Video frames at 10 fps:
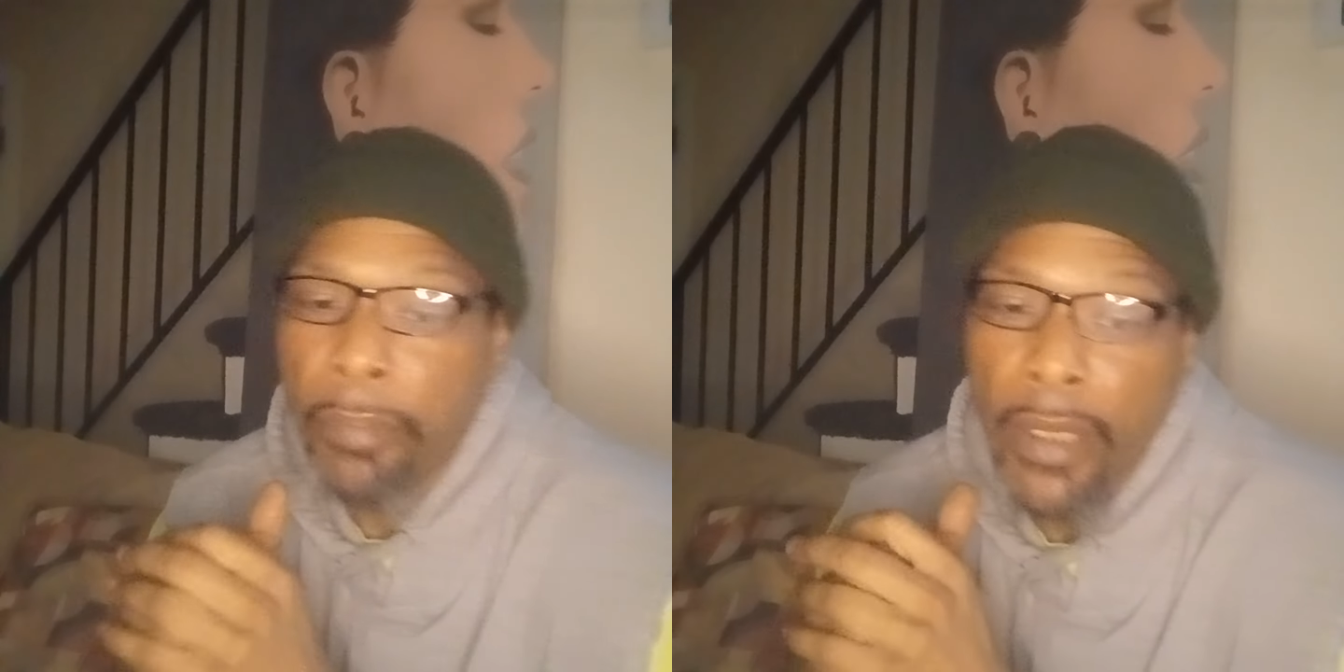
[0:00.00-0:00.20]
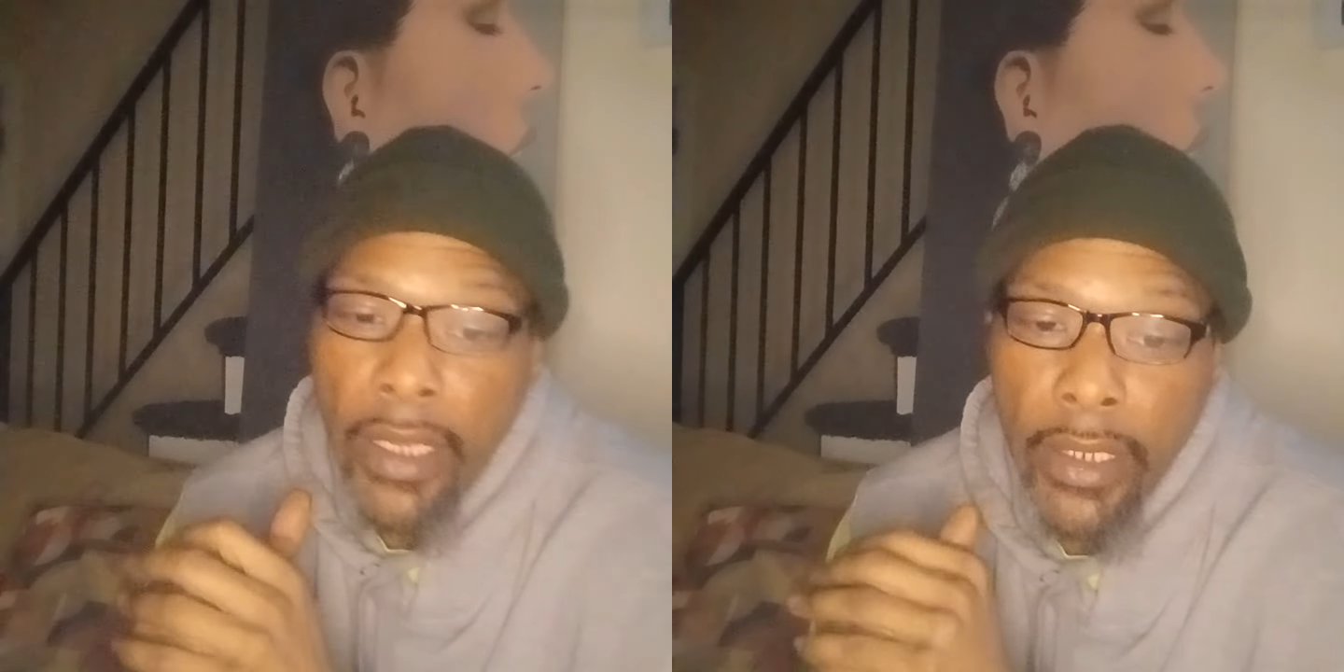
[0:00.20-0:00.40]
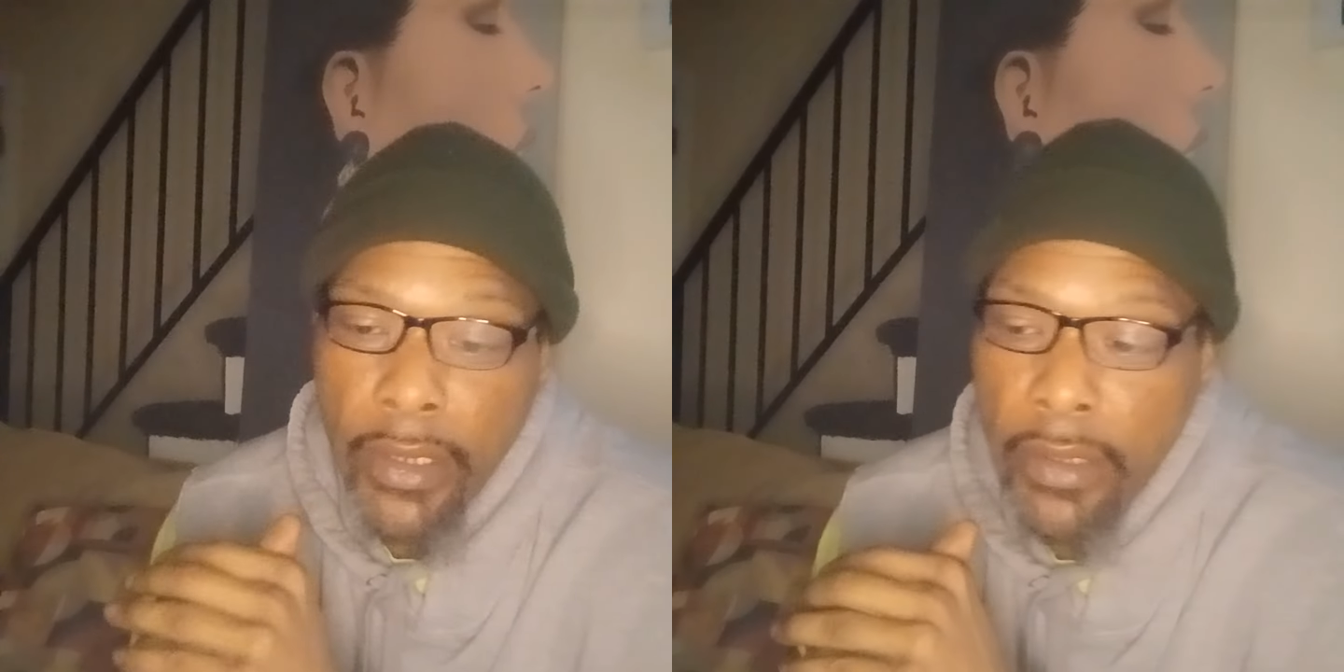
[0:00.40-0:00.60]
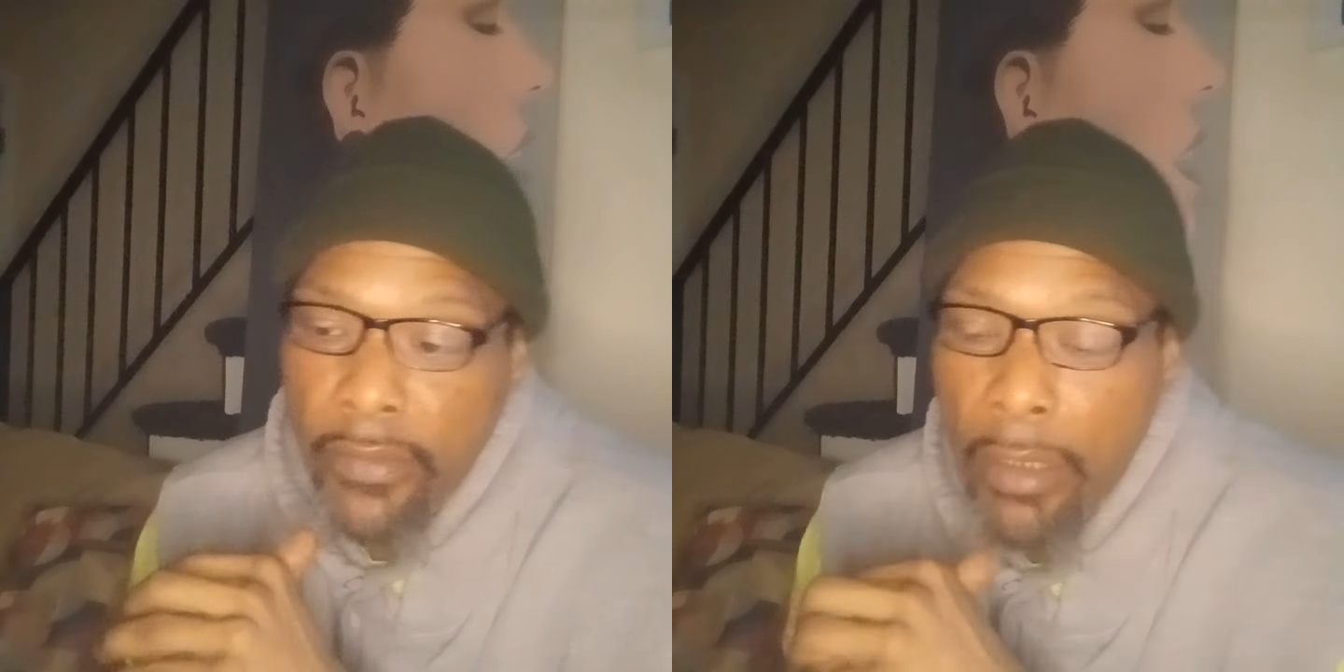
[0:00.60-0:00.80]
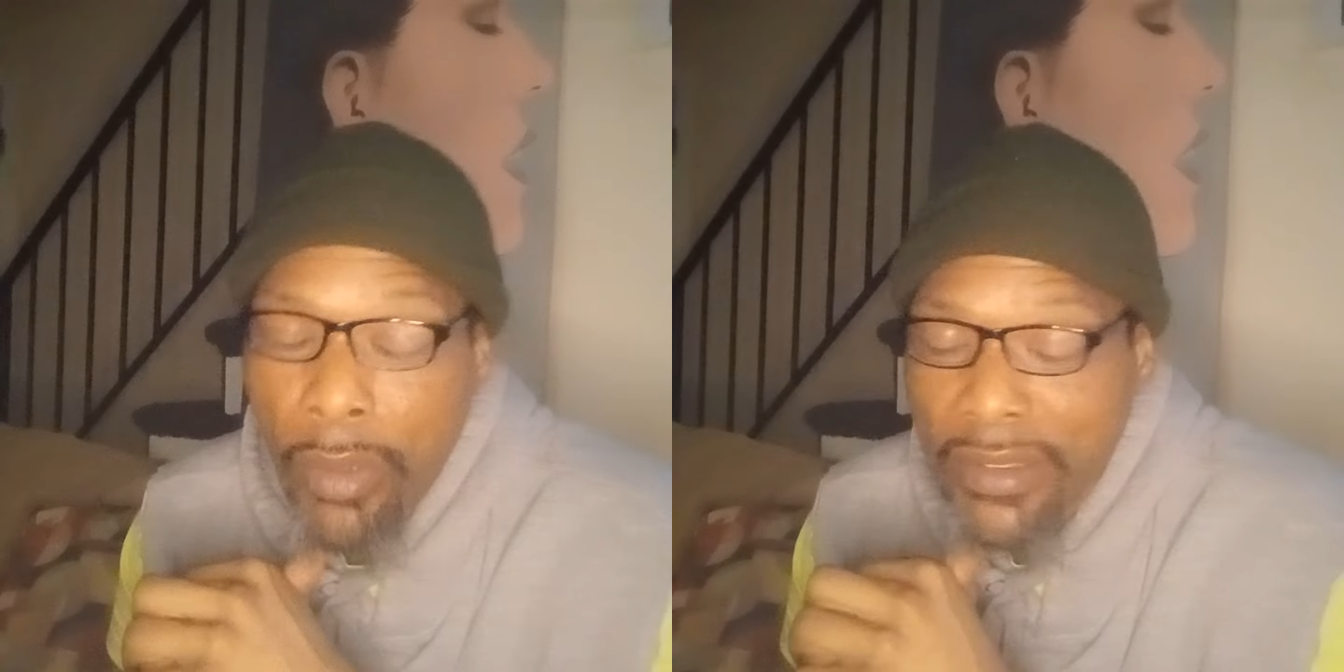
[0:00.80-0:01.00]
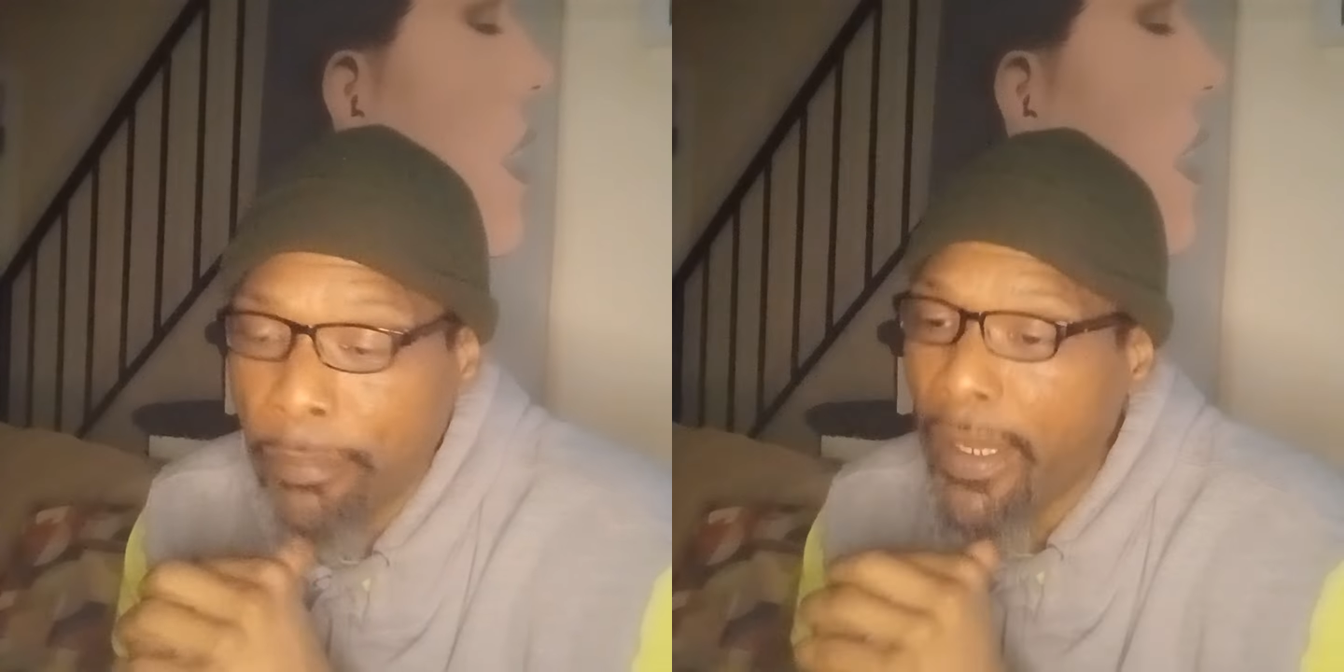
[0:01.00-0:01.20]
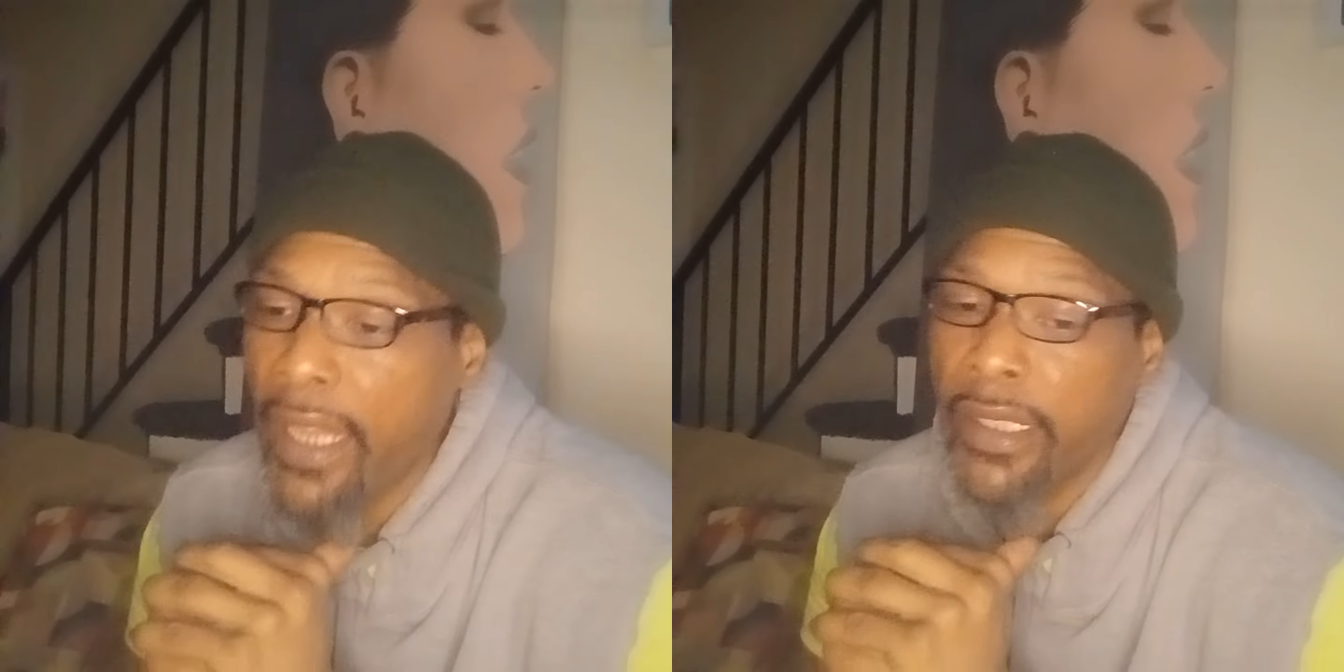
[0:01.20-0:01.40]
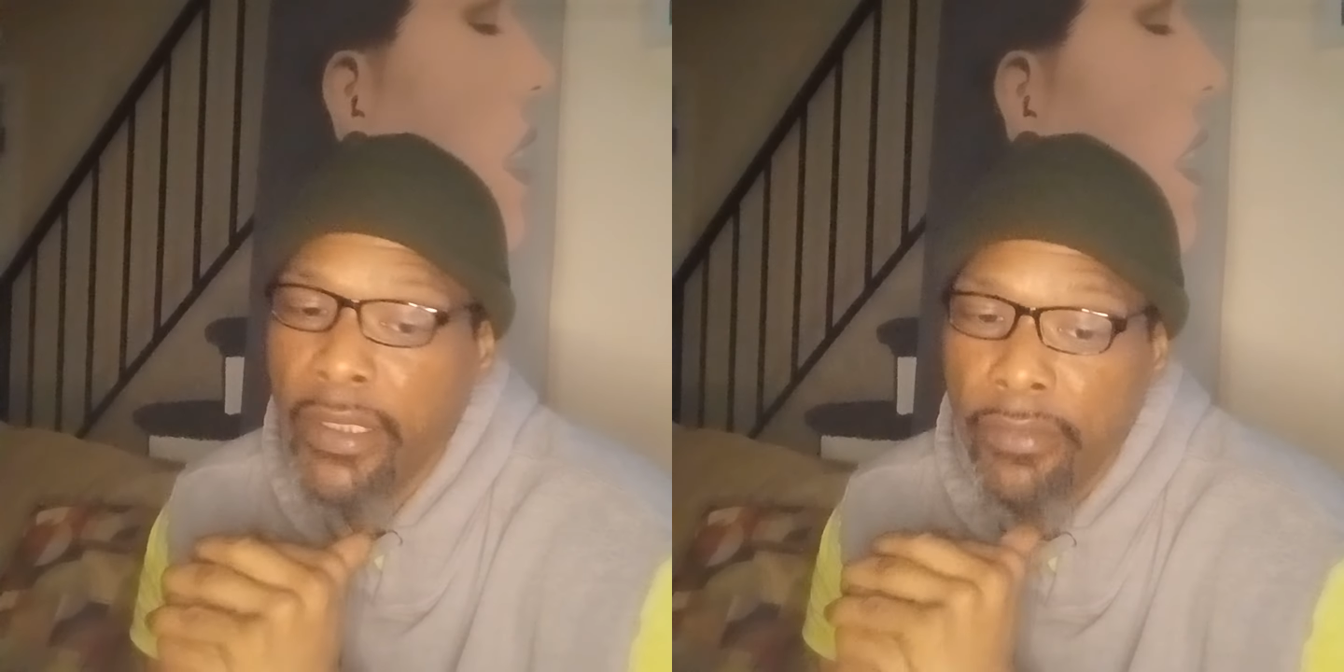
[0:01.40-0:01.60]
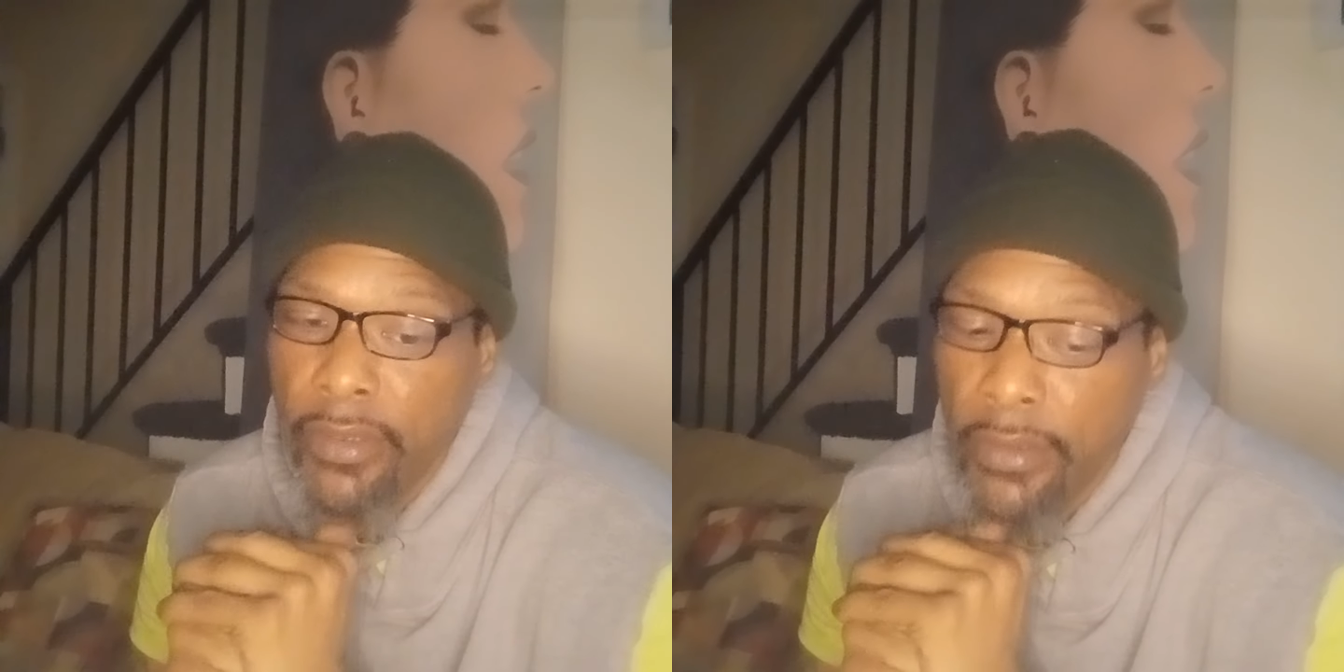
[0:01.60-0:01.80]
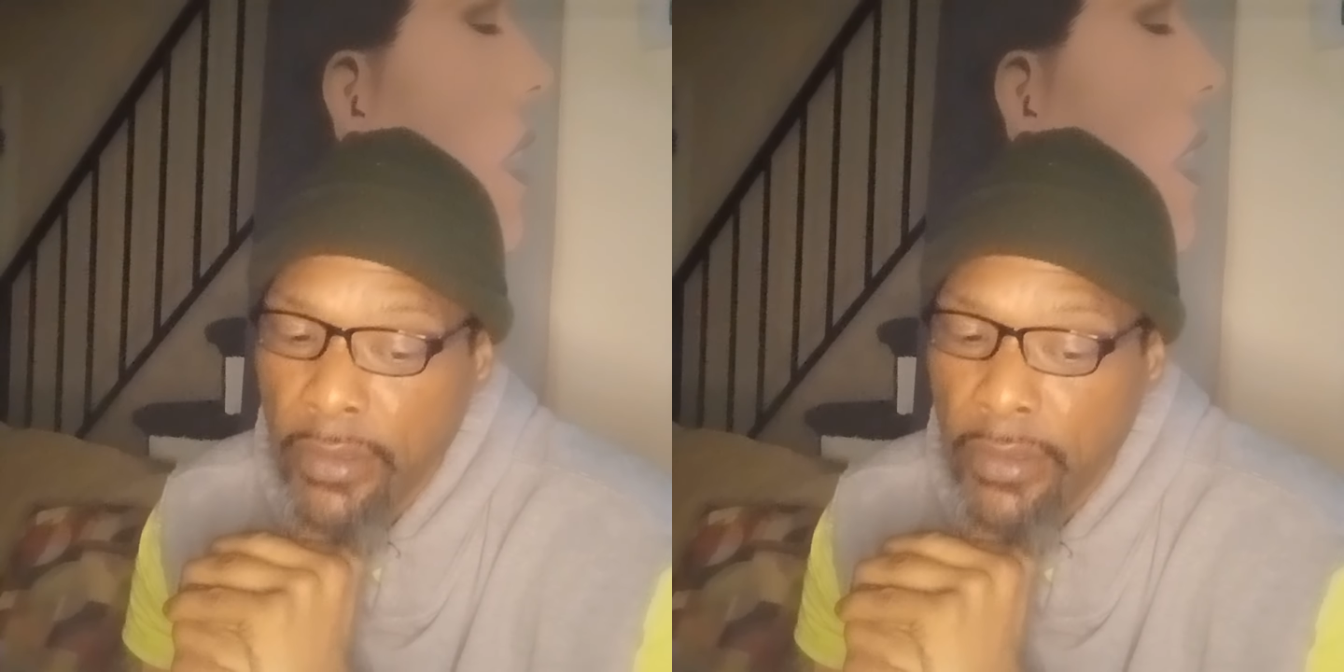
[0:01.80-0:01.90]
bad. They wasn't bad either.